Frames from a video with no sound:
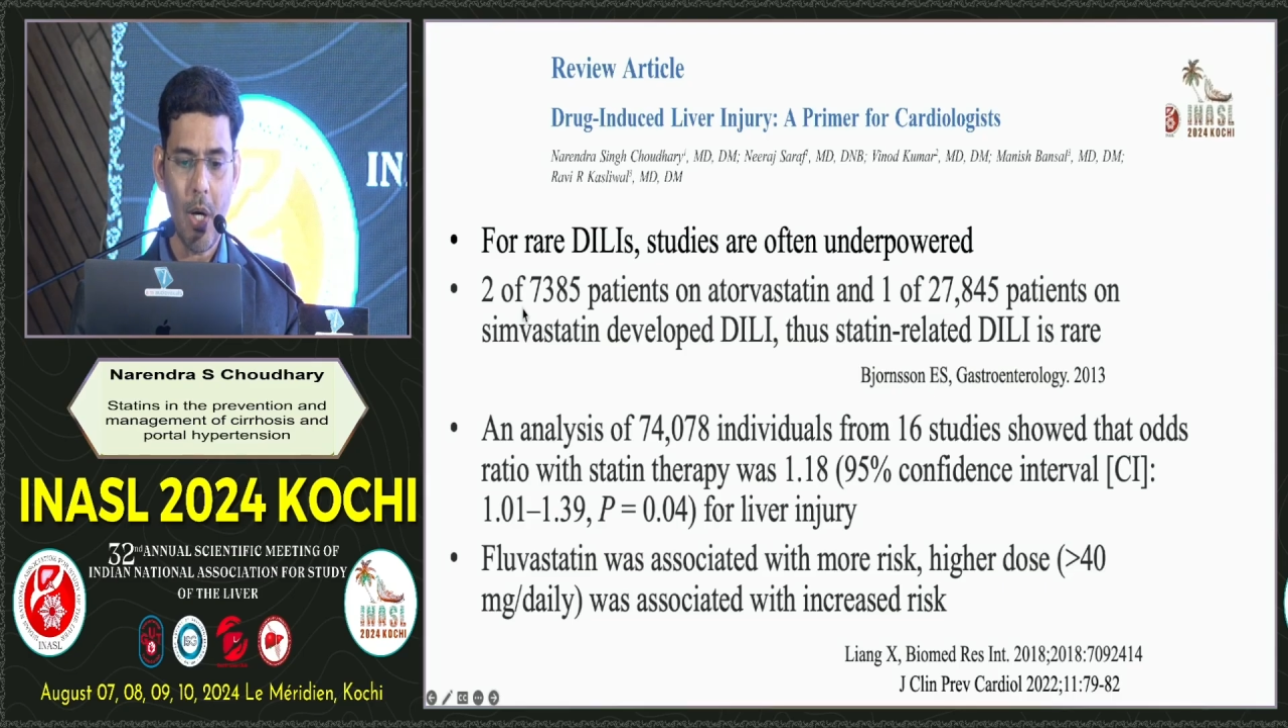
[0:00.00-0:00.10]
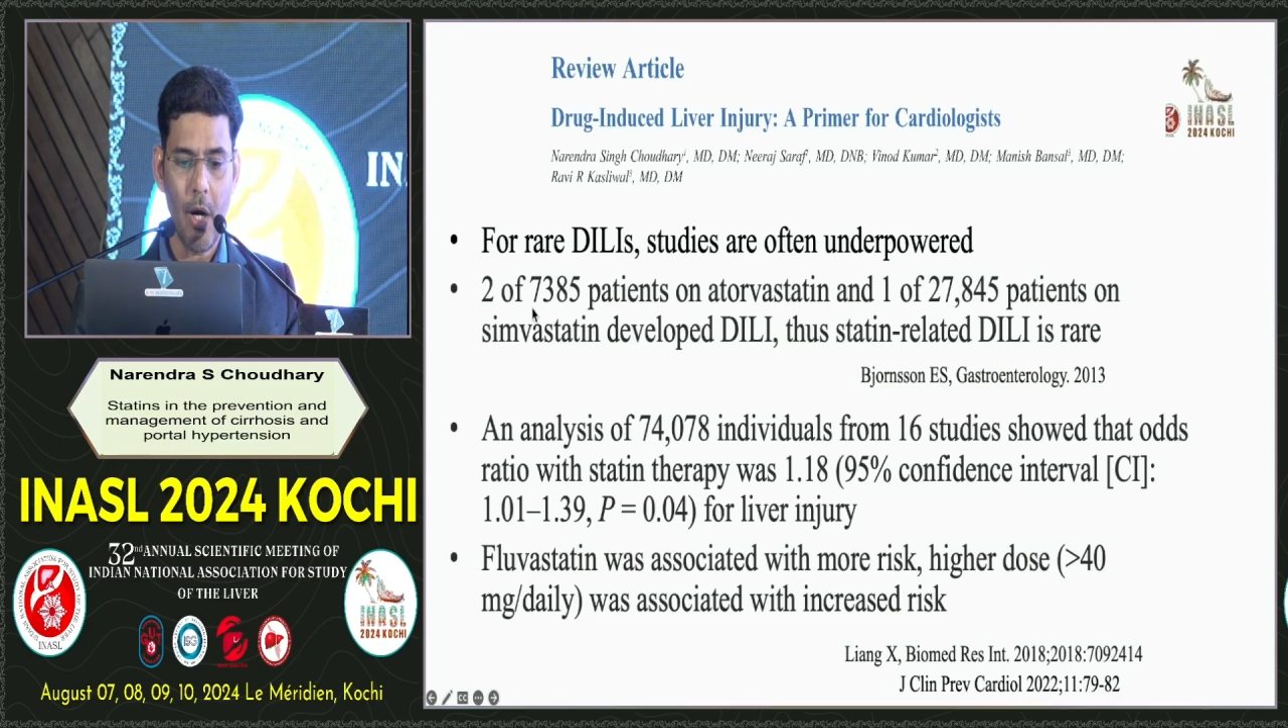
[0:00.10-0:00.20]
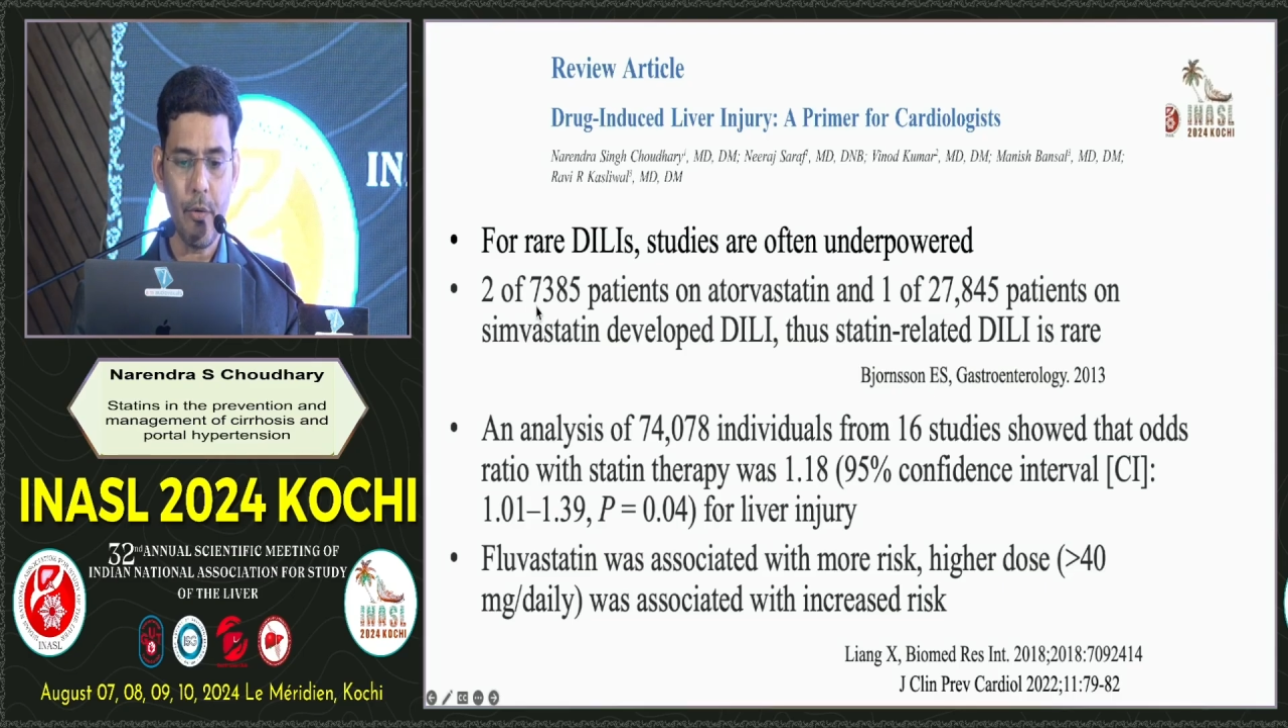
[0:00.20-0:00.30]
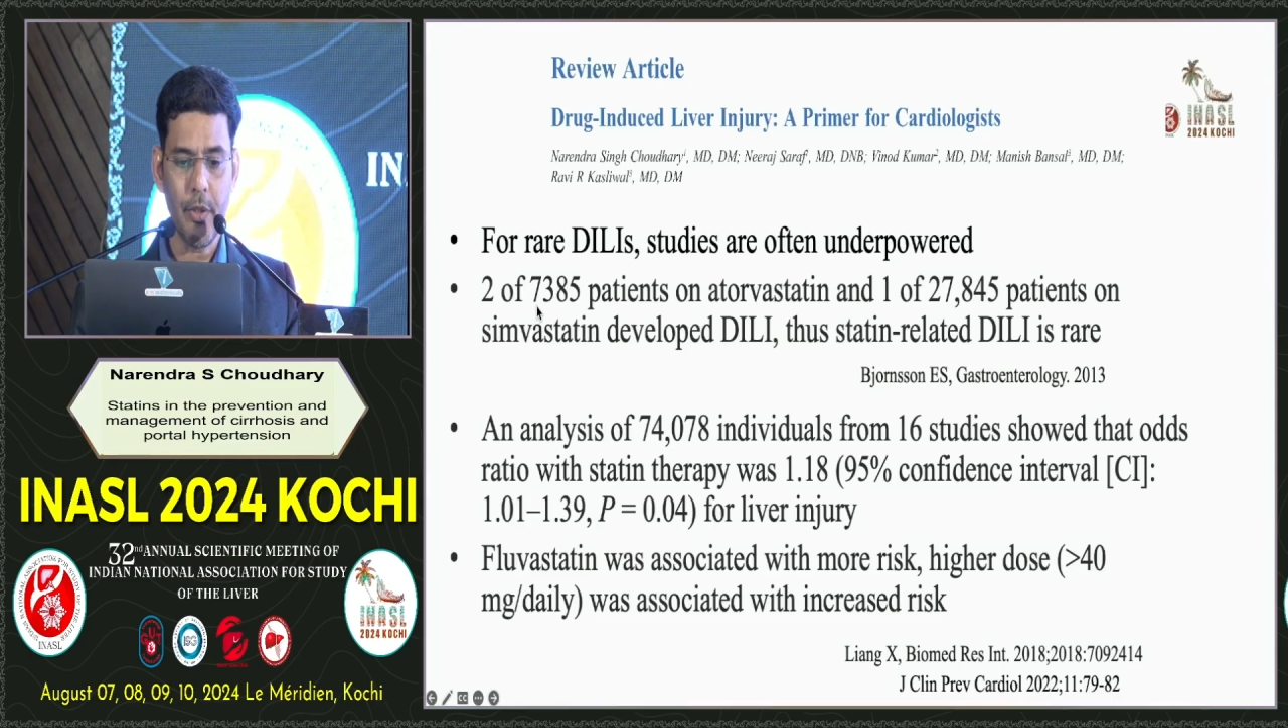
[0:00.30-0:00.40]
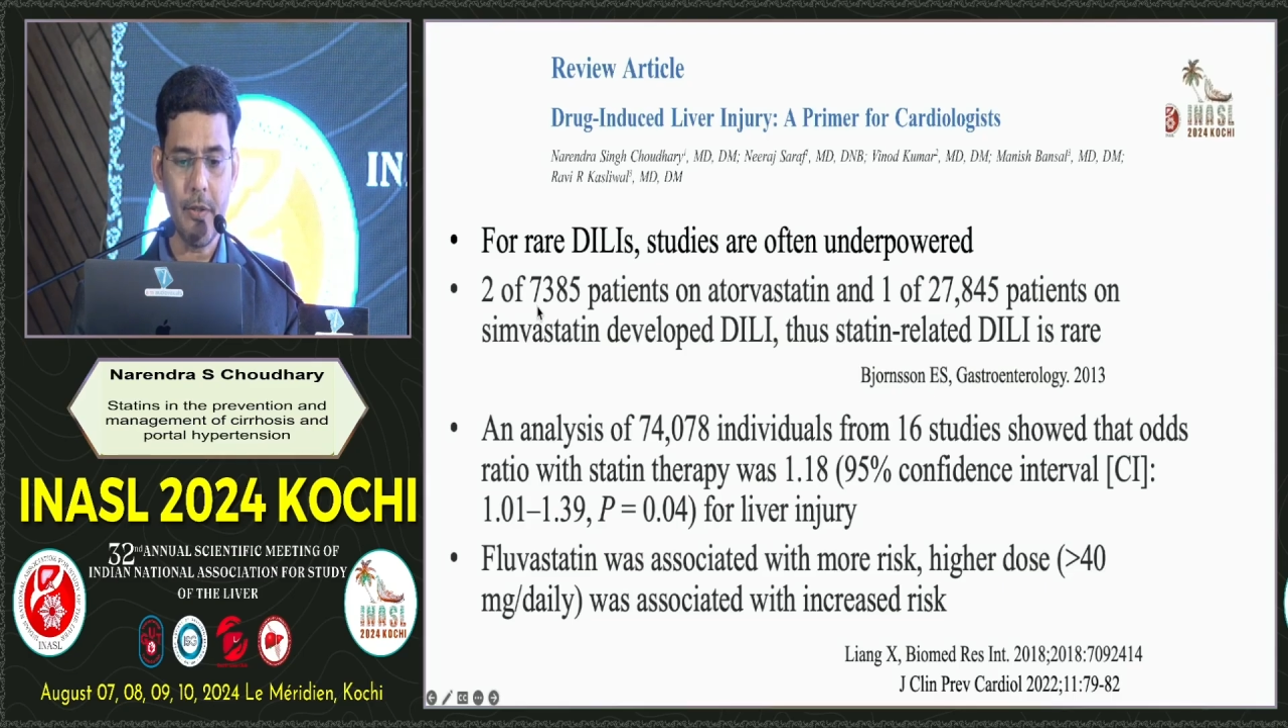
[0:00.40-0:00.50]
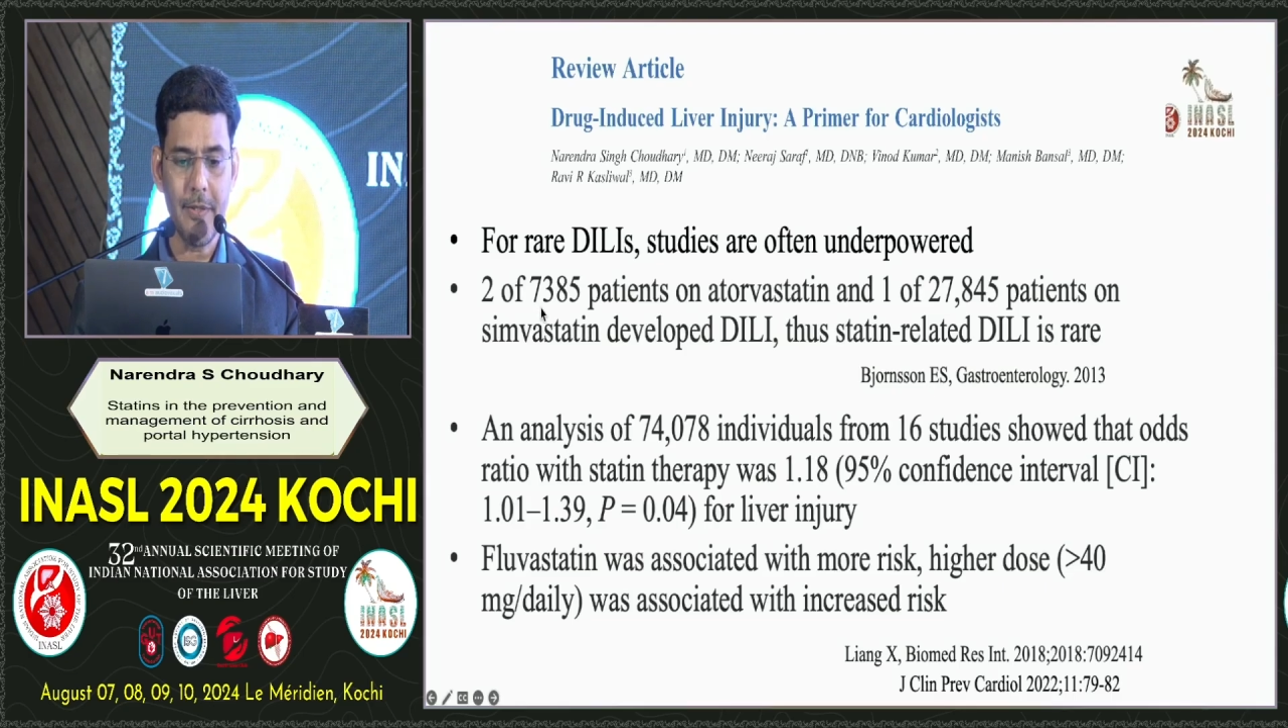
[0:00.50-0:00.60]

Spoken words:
out of